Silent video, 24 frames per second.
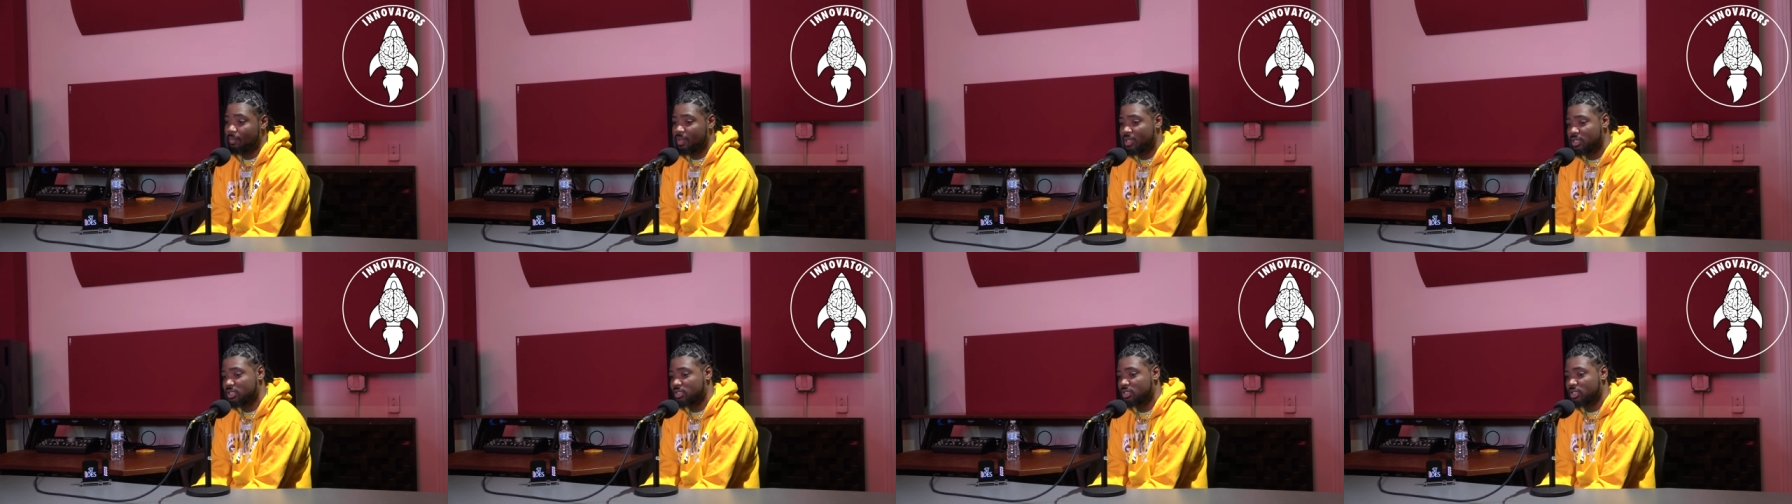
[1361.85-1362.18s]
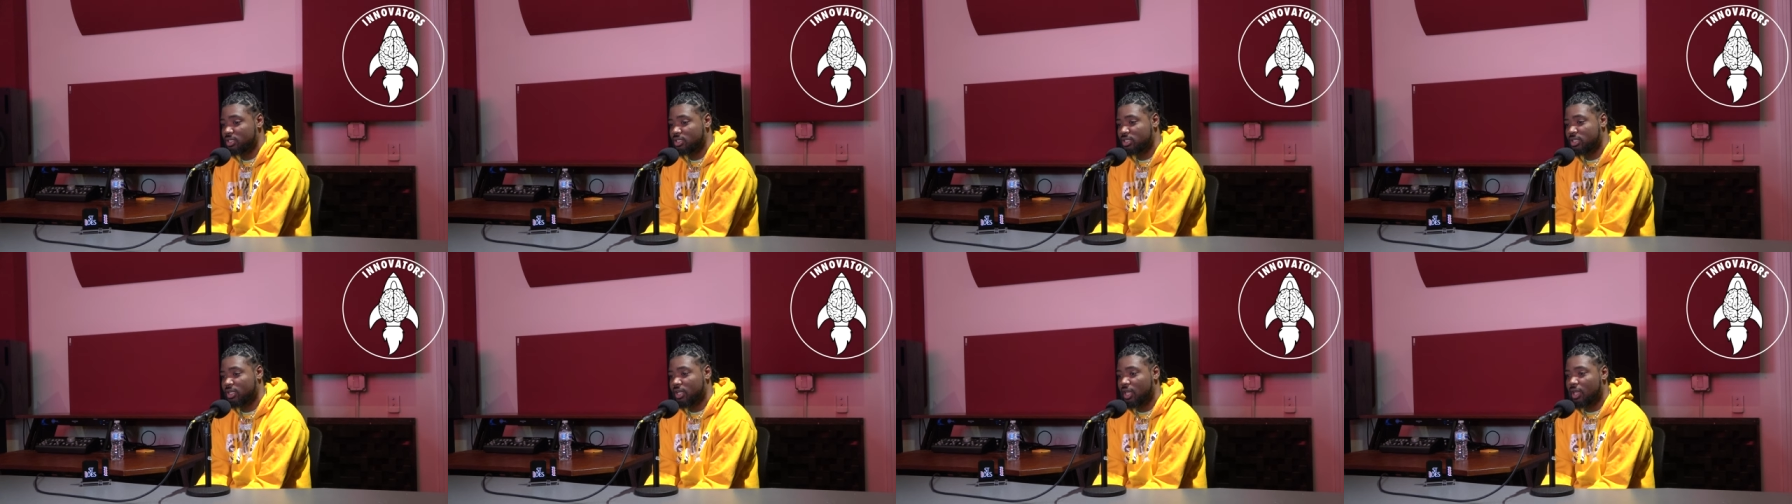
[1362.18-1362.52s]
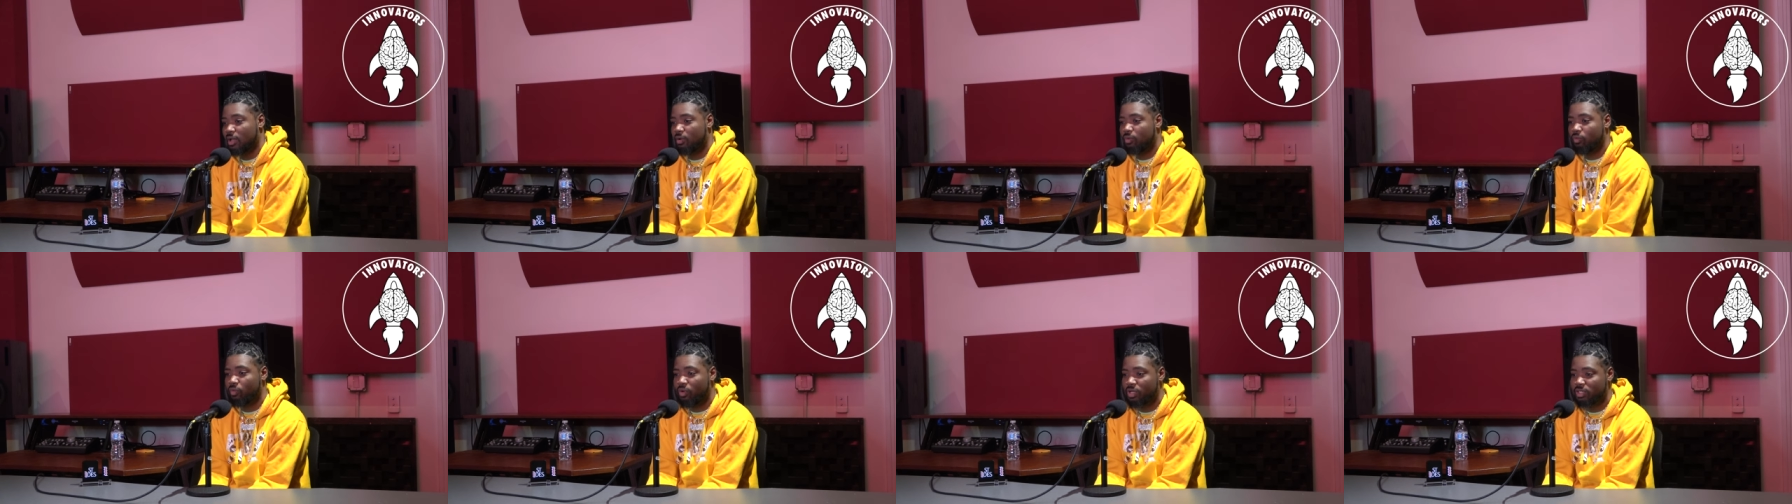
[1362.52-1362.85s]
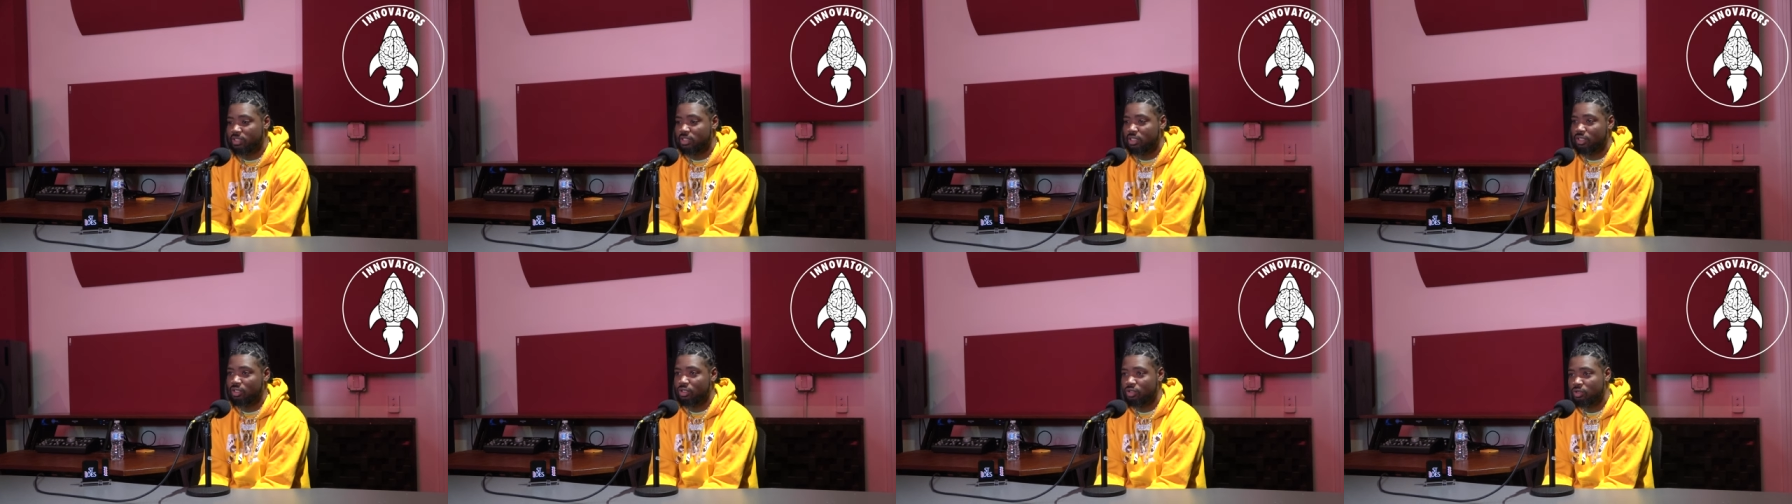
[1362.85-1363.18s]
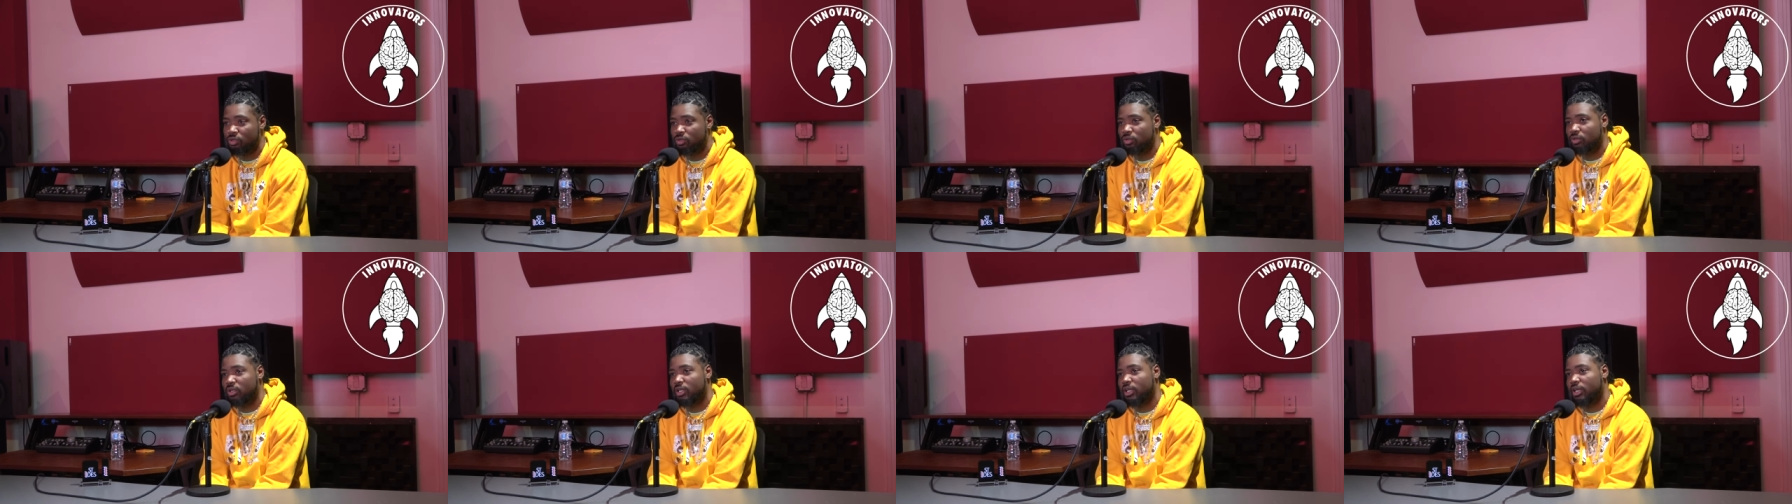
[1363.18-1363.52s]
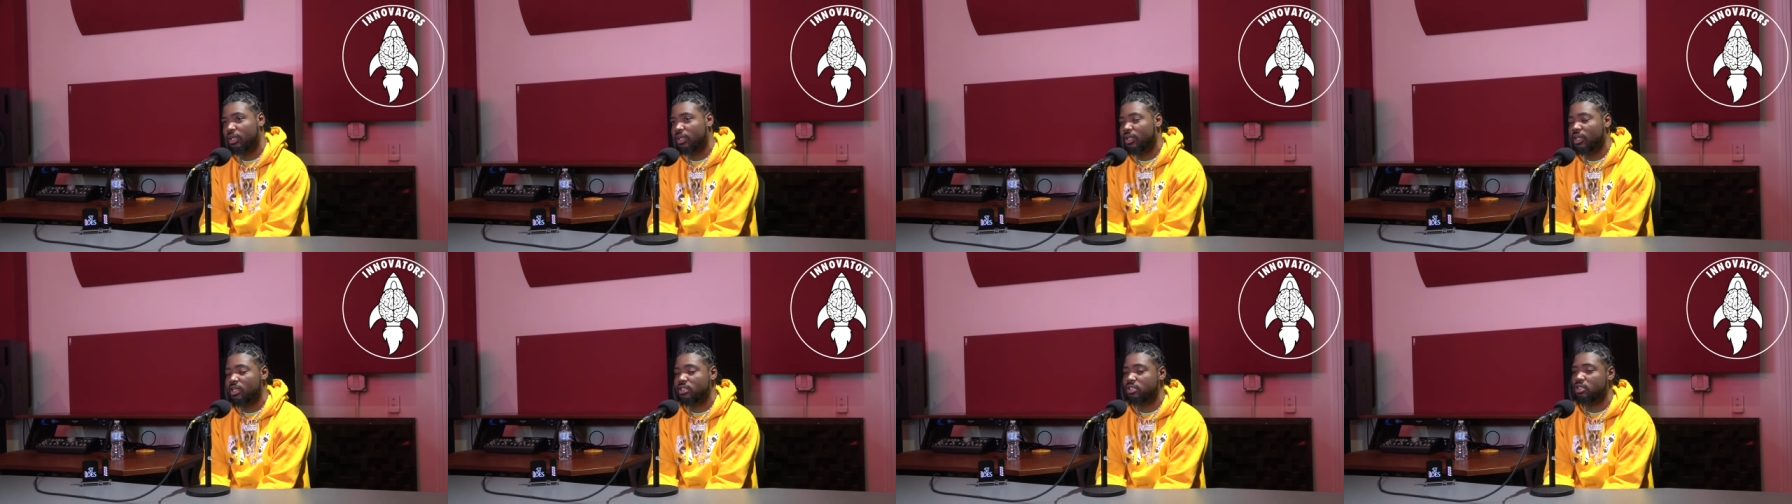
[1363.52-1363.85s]
business and like what to do.
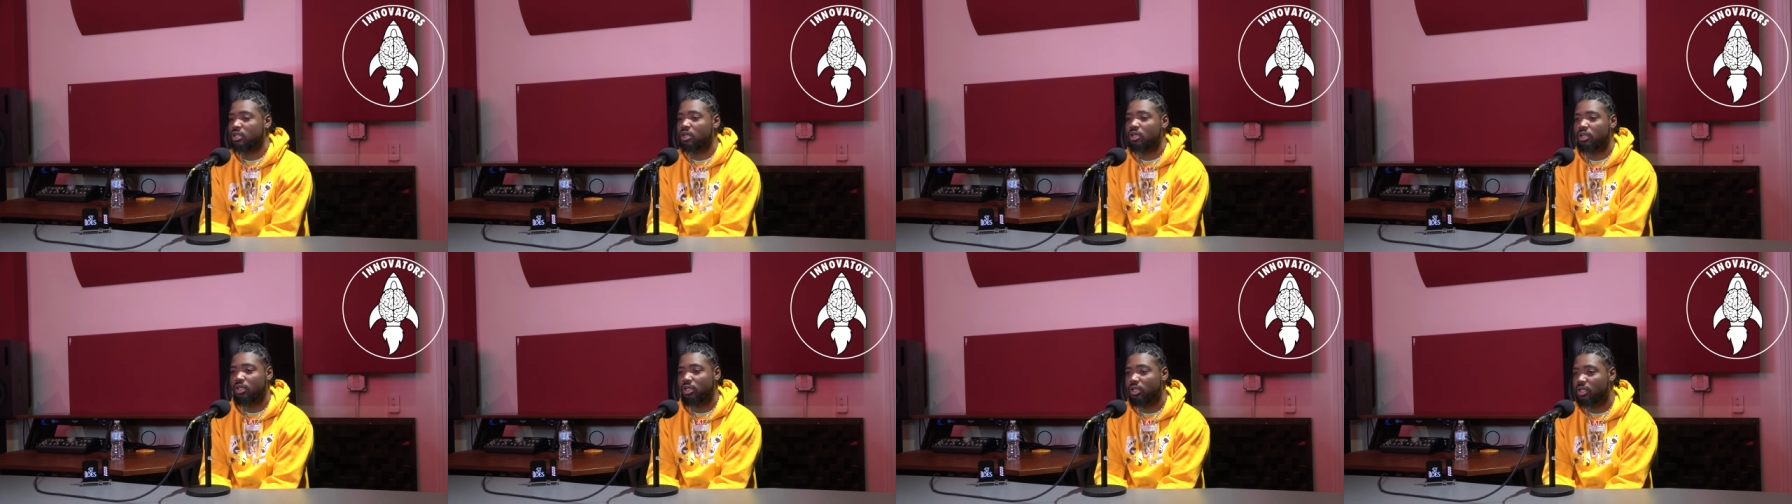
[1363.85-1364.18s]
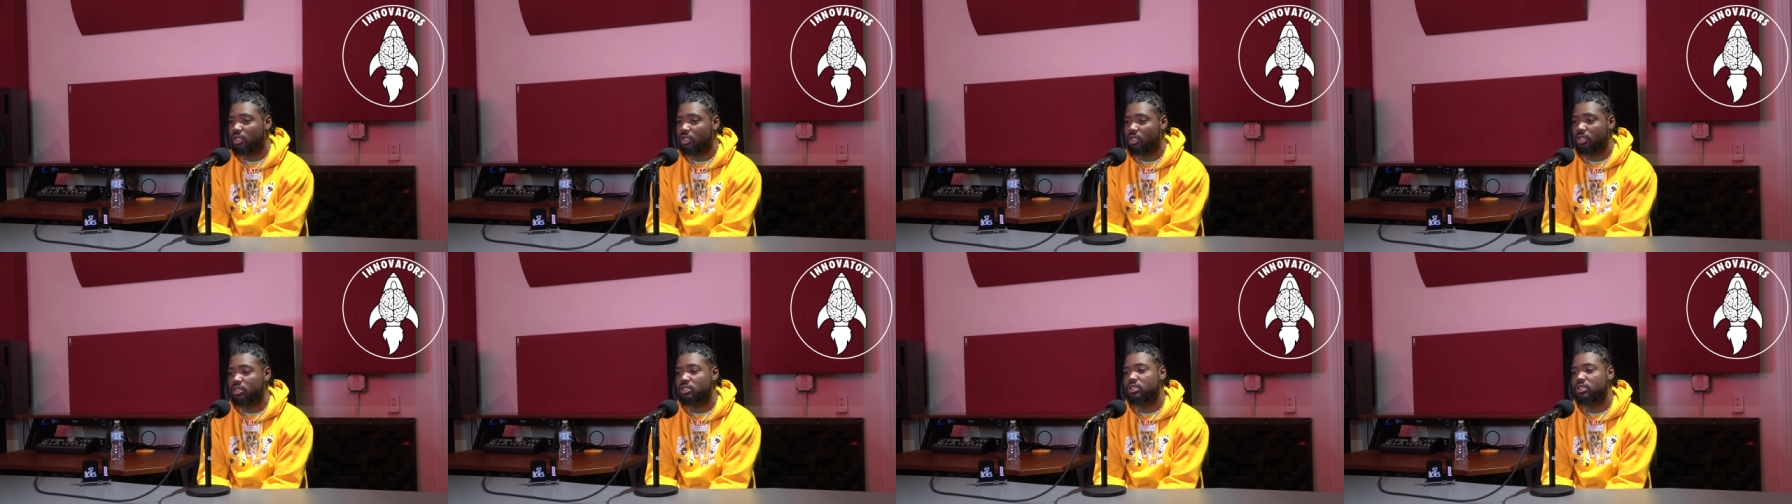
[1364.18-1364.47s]
Like that's all investment.